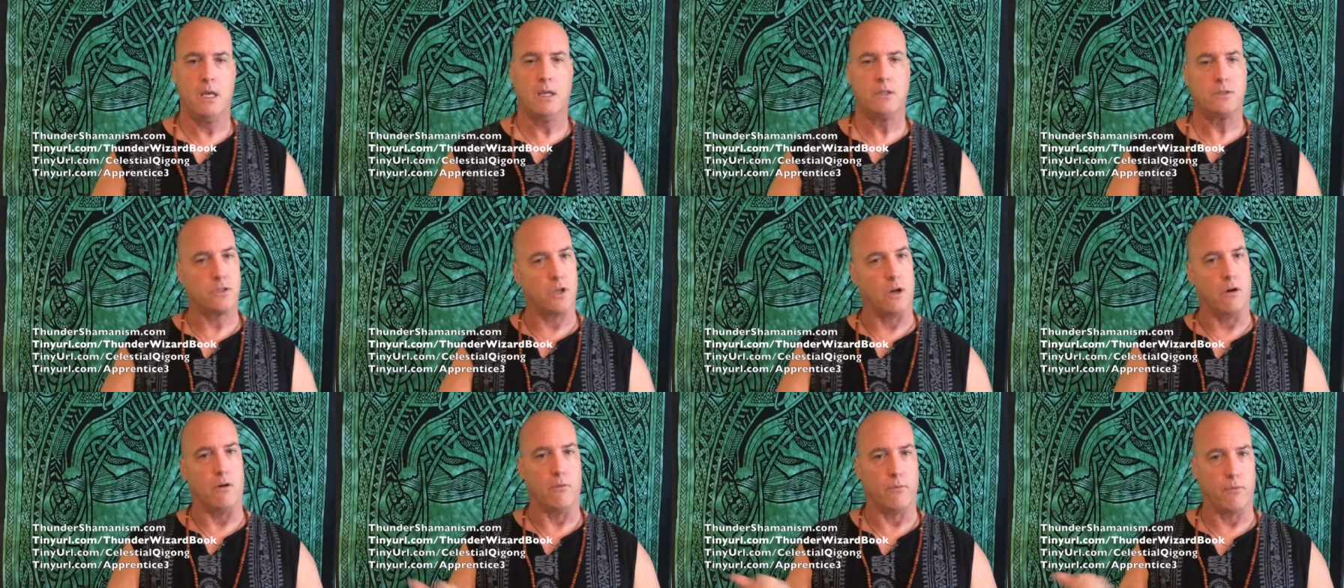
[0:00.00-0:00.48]

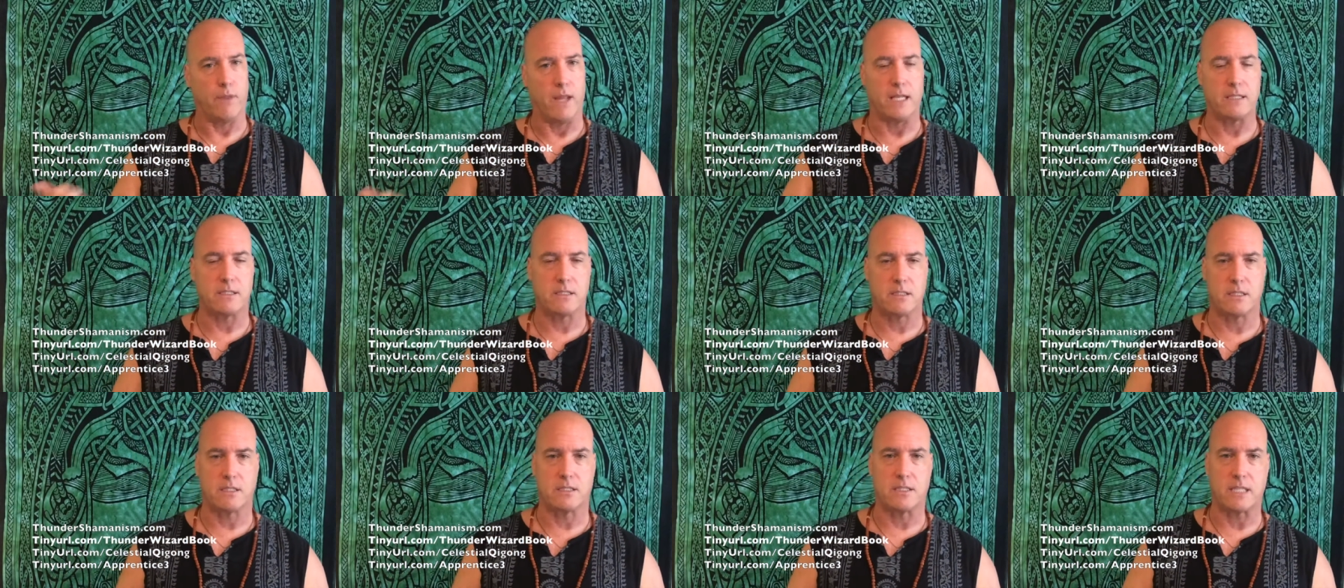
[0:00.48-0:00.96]
So
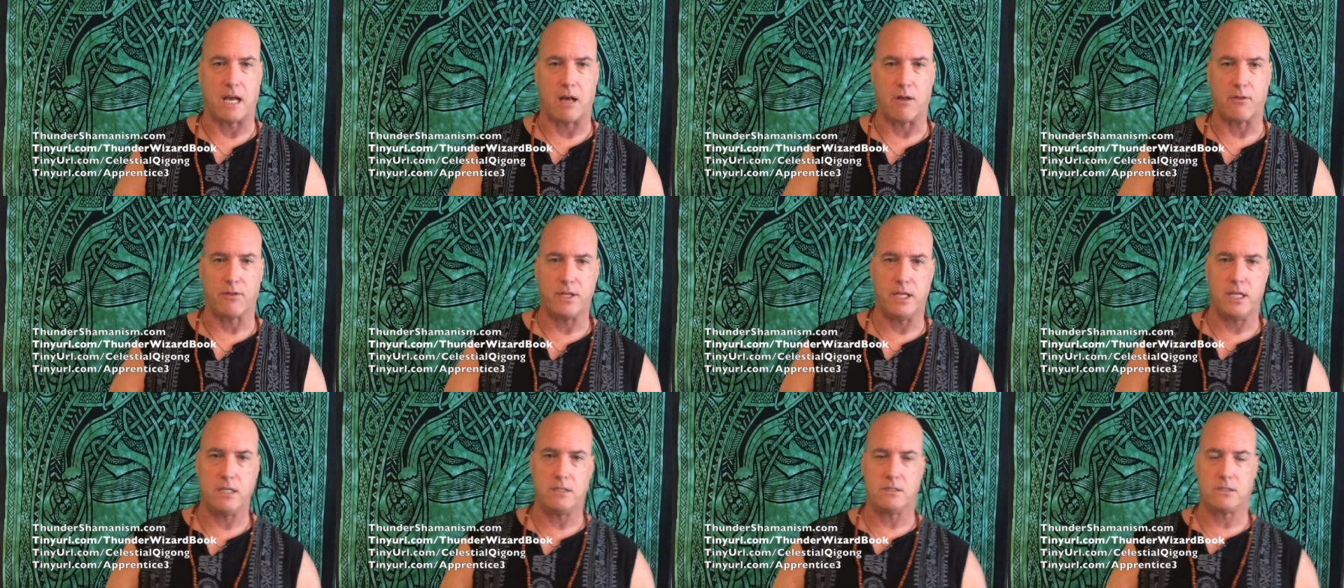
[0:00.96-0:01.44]
that's the
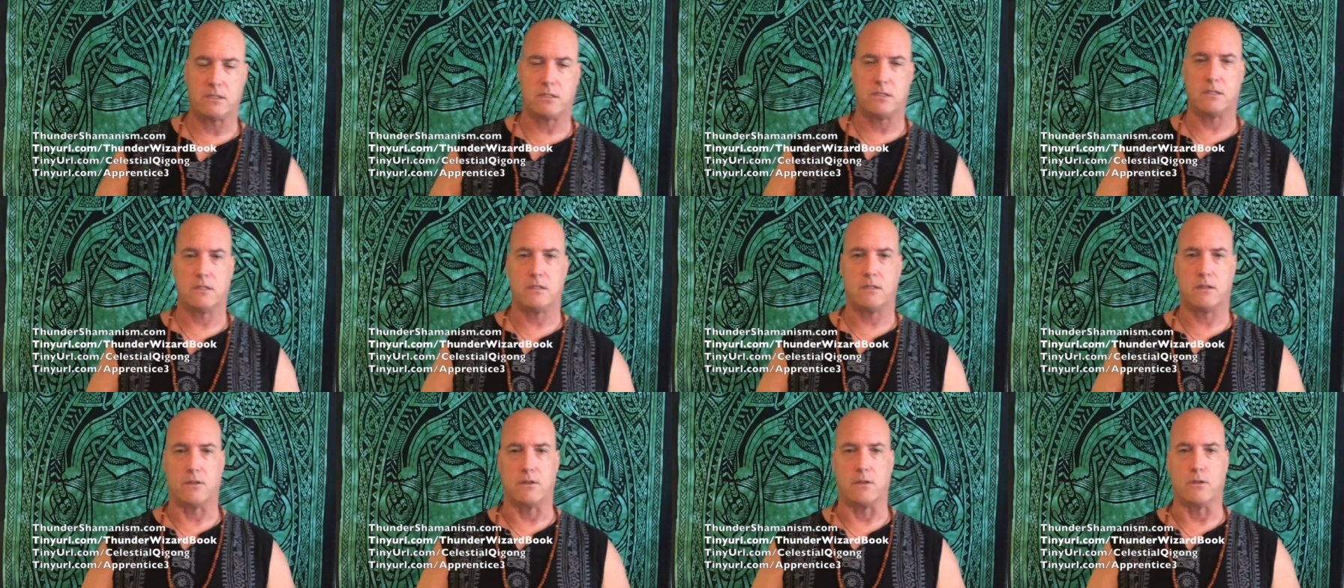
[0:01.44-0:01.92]
southeast,
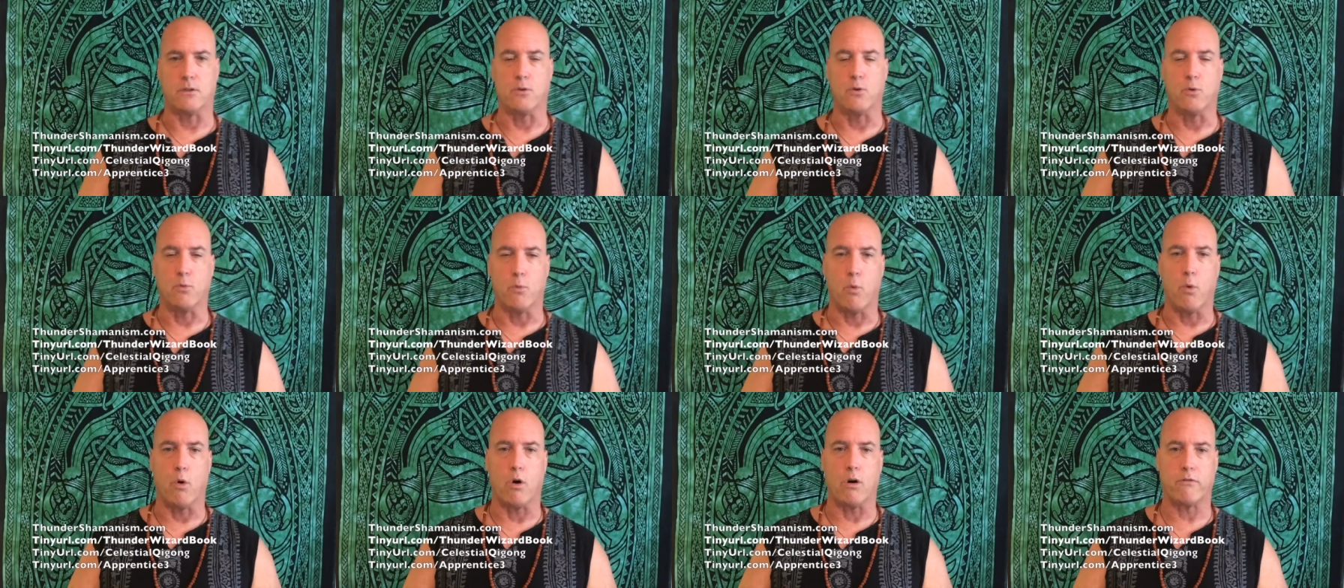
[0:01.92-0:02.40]
the
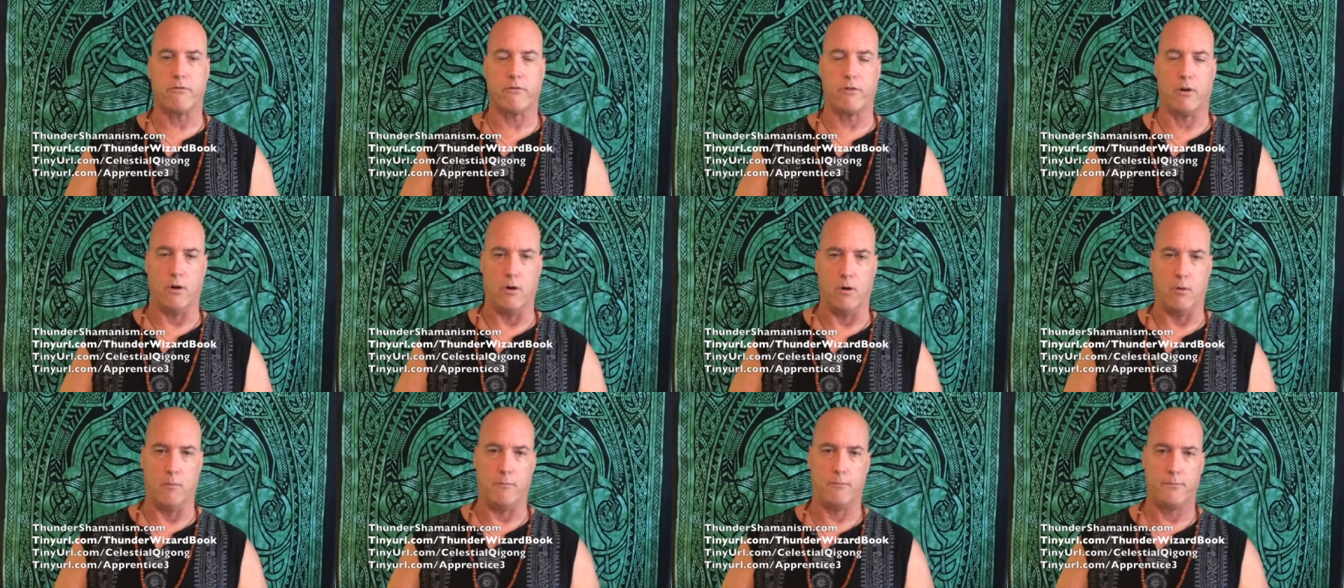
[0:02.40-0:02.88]
dwarf
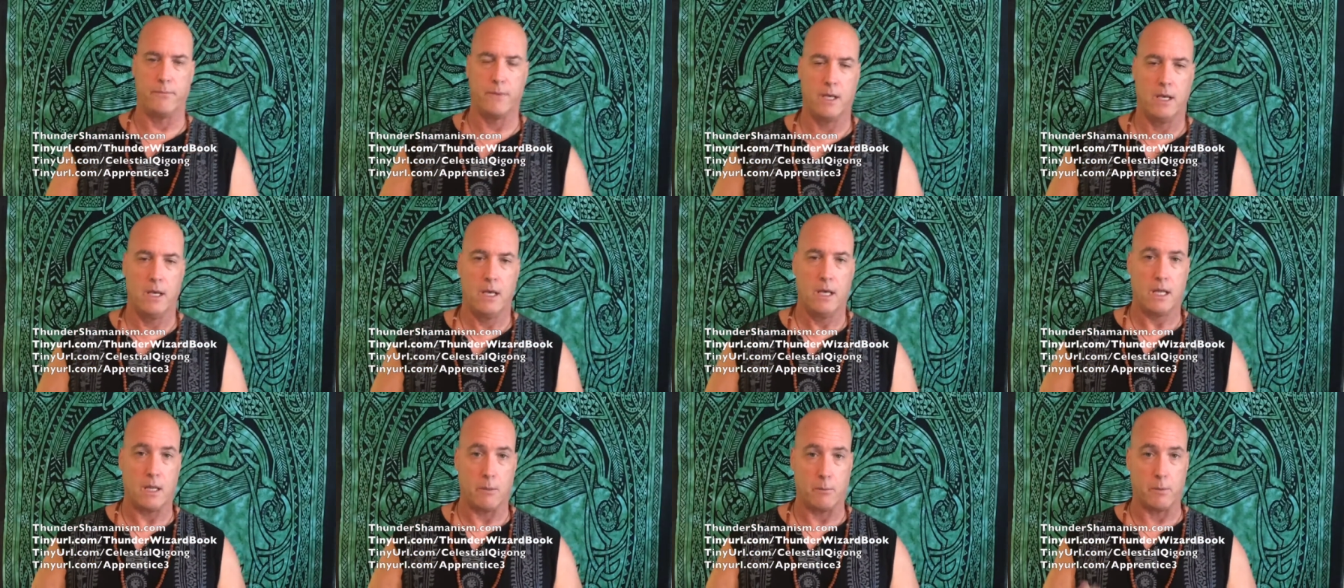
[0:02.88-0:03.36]
home.
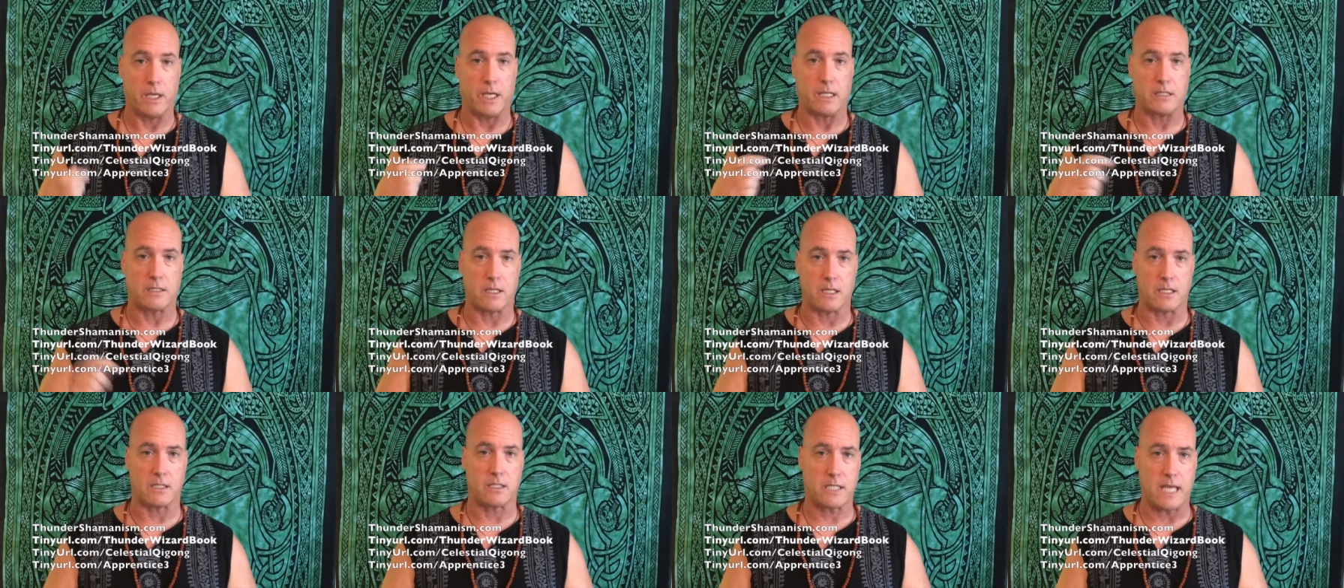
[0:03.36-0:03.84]
Then we get to the